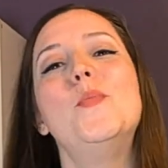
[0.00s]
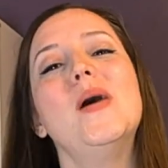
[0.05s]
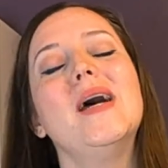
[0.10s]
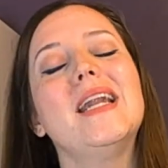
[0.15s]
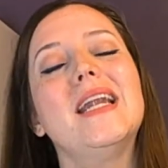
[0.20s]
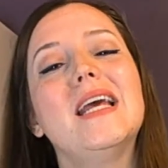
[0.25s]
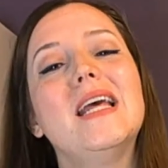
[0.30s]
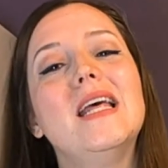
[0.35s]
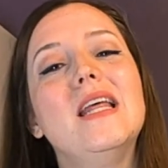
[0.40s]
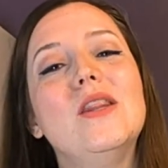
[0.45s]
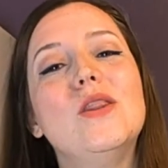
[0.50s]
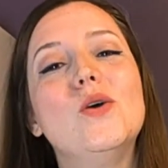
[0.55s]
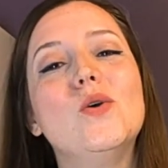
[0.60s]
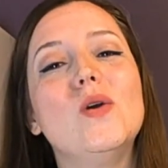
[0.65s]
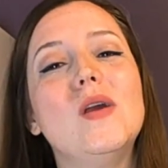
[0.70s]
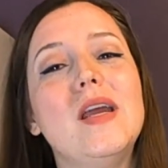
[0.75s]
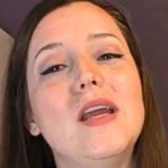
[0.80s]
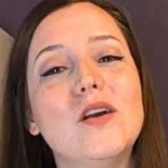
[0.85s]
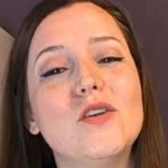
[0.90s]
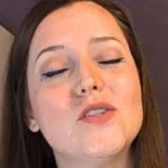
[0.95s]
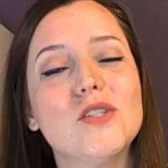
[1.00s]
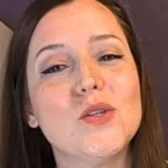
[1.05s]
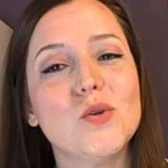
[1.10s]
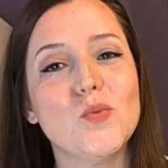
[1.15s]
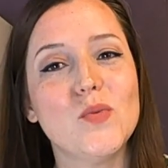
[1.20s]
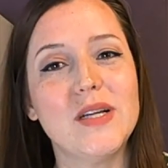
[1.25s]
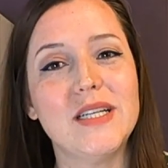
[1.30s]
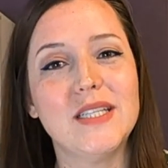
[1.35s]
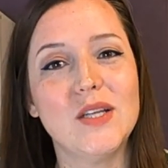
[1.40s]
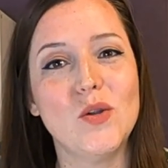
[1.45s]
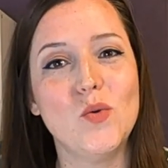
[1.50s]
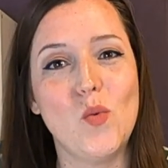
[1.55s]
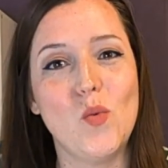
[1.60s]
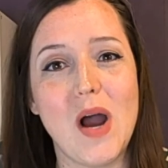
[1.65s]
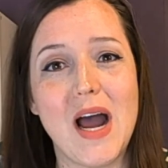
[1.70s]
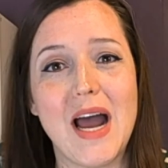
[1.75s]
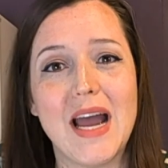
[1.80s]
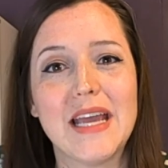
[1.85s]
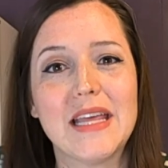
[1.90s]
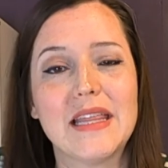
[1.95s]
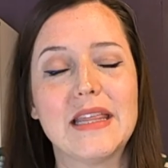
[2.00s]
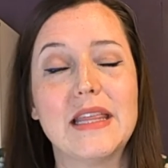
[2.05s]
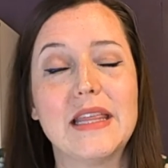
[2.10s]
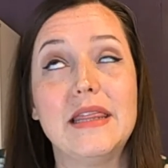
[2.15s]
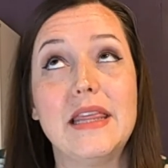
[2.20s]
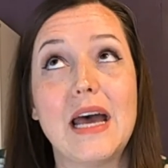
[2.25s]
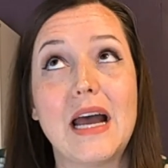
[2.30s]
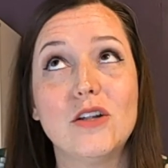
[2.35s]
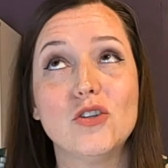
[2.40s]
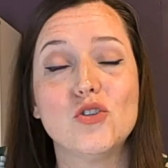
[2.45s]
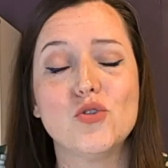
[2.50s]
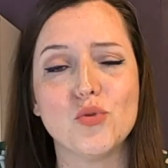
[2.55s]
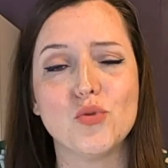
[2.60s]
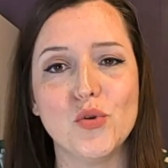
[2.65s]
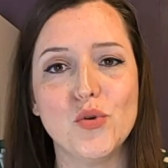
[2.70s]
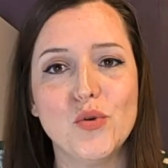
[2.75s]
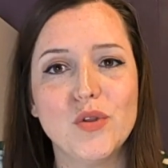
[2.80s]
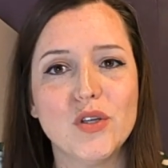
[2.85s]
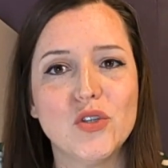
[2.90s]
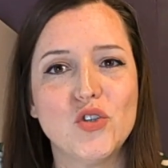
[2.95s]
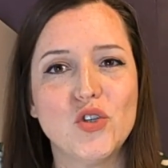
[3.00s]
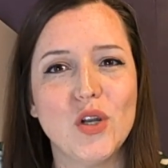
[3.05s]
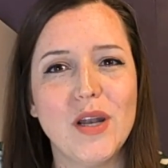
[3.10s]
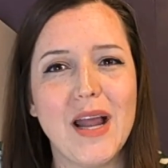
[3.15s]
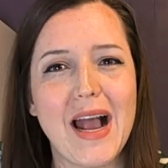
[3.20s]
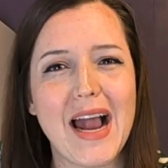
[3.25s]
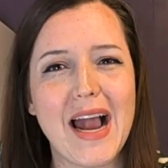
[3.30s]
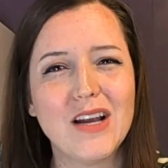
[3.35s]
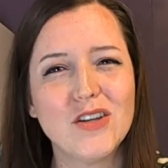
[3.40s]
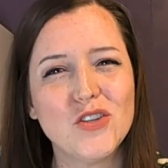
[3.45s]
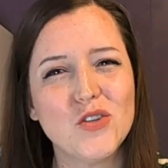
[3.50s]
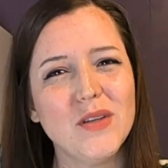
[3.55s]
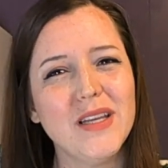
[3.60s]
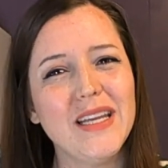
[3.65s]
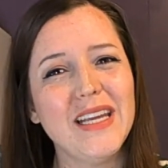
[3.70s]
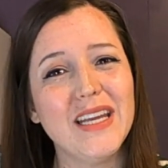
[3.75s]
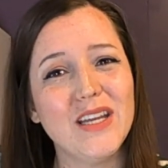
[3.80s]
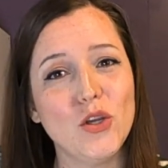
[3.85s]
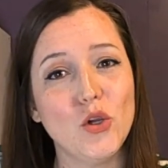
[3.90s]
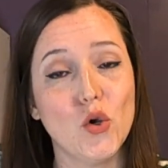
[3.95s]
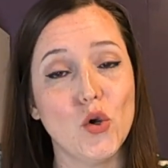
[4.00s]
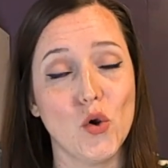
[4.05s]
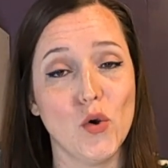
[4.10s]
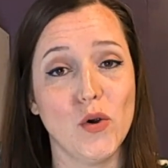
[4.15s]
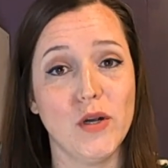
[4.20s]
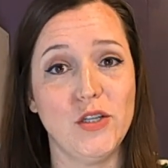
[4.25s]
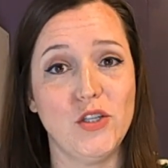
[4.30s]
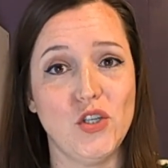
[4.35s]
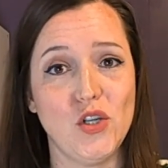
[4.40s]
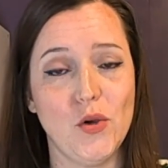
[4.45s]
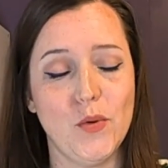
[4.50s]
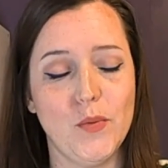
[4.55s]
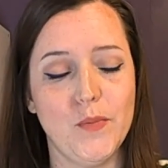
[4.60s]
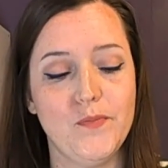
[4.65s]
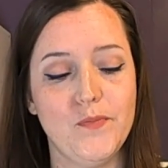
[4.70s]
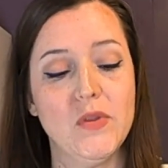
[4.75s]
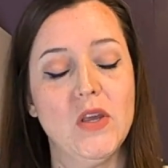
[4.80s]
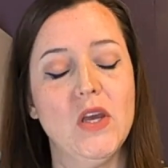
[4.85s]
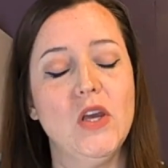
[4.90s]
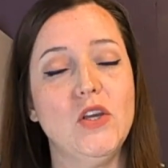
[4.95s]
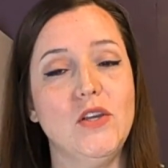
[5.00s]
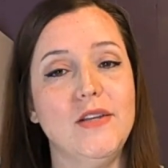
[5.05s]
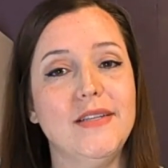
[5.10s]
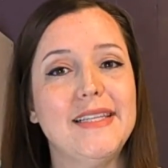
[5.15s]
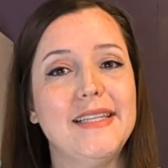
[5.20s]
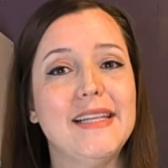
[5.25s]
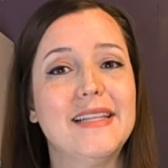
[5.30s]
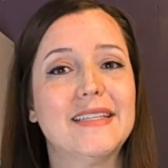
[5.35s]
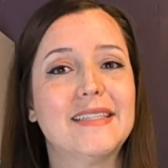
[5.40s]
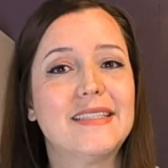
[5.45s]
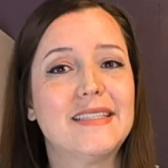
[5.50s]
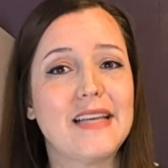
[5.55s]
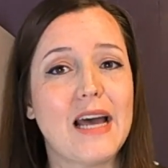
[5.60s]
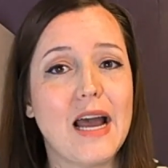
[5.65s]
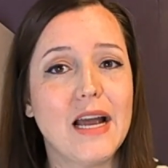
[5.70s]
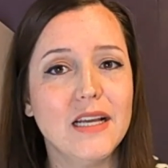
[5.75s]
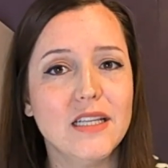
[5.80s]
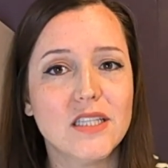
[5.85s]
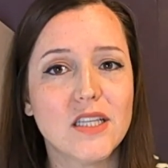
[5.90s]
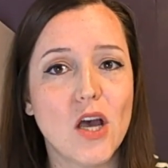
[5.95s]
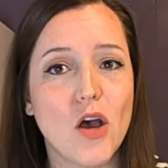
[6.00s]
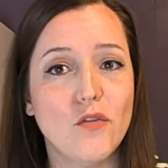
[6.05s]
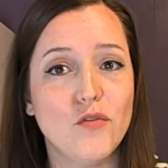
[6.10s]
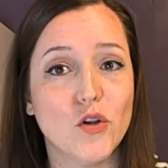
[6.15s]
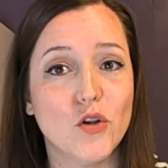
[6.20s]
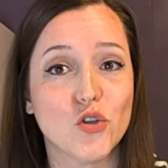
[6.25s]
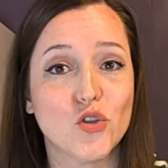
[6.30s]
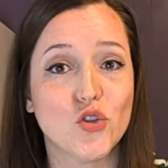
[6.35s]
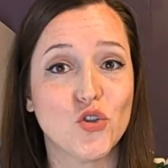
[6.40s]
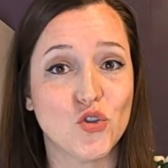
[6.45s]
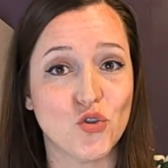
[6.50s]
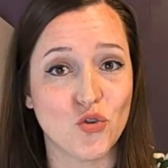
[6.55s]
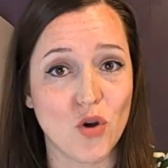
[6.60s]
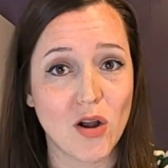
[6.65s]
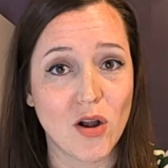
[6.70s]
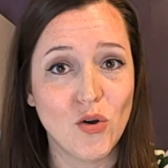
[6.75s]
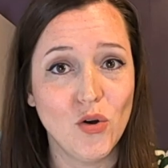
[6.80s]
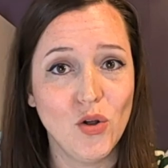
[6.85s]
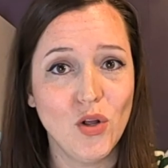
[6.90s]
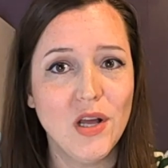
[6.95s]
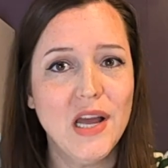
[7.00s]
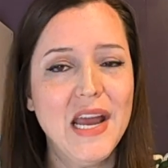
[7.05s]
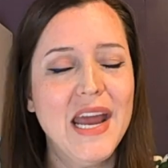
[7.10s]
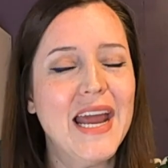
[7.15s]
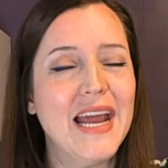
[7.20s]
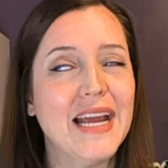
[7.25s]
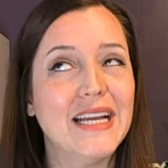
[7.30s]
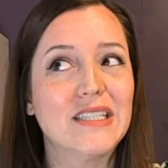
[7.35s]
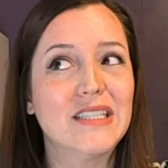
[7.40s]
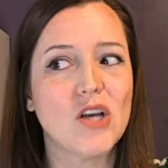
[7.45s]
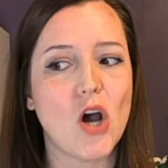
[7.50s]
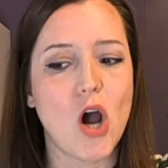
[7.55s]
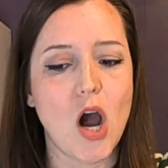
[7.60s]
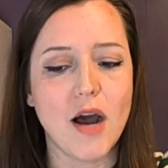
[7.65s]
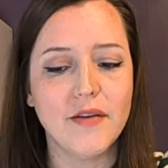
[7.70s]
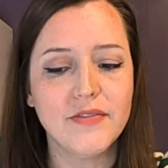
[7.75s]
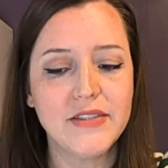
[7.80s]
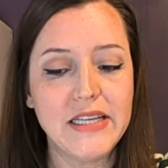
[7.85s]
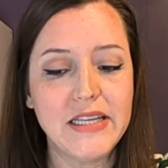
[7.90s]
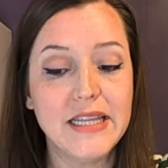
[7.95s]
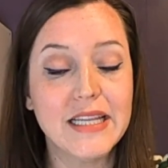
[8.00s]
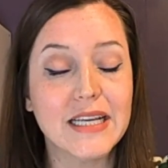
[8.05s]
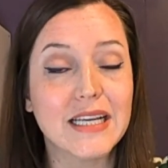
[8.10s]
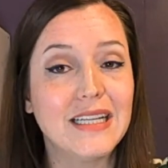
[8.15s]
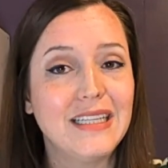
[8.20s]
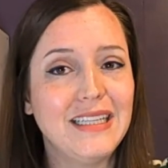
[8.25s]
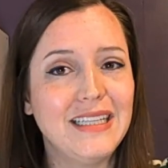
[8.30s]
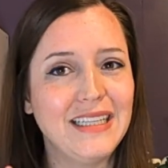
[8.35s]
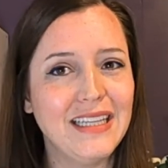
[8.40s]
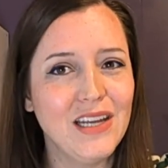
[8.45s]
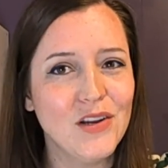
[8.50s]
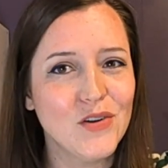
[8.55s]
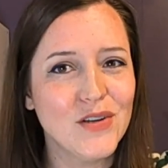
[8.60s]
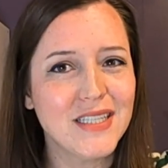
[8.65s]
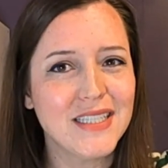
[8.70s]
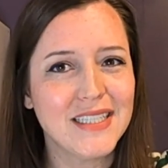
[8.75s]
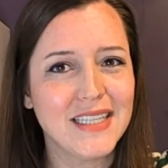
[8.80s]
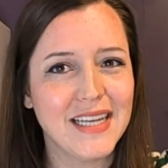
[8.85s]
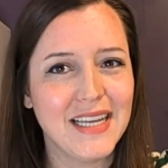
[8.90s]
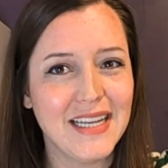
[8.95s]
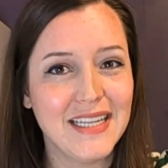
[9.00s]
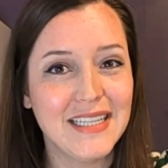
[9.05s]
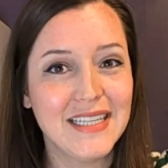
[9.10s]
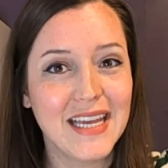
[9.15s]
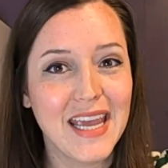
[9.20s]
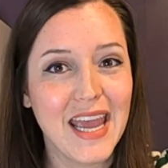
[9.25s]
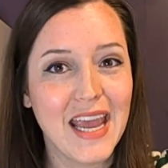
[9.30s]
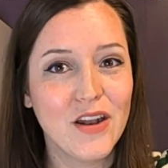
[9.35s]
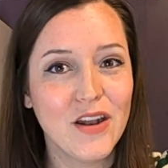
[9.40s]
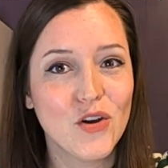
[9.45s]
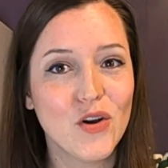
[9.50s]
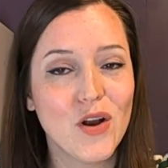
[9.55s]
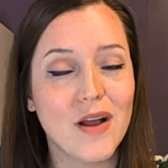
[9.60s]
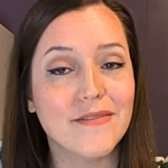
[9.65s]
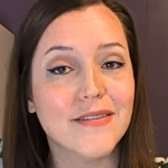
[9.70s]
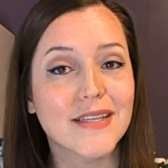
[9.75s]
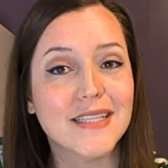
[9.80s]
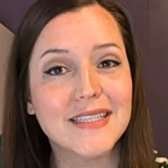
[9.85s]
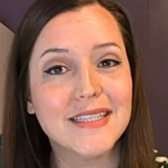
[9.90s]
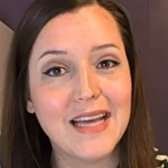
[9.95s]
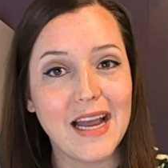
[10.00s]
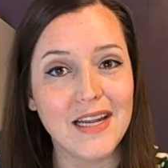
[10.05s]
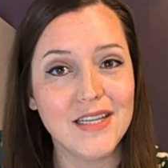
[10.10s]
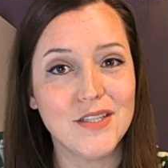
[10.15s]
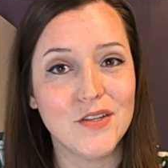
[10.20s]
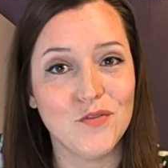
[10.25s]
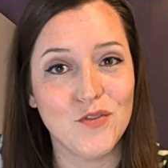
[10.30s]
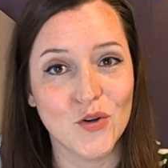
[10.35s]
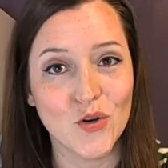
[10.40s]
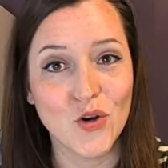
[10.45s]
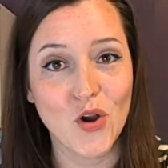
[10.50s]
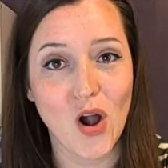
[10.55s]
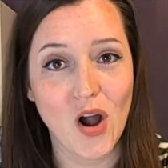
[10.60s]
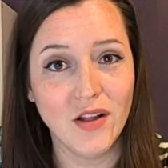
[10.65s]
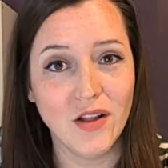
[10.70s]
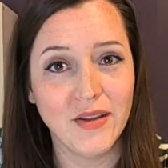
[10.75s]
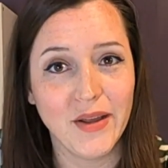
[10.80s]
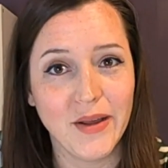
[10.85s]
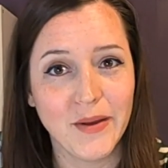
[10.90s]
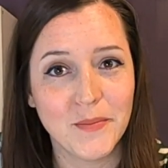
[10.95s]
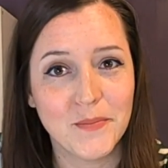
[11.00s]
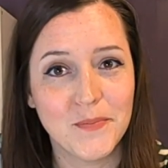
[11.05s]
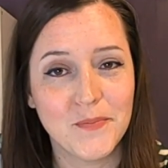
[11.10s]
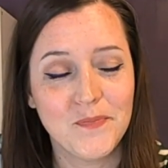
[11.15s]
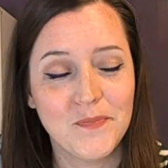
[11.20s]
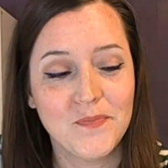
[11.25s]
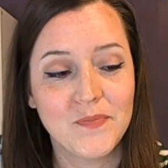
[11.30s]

But here's the reason why that truth should actually encourage you. You see, the size of your struggle is often the clearest indicator of the size of your calling.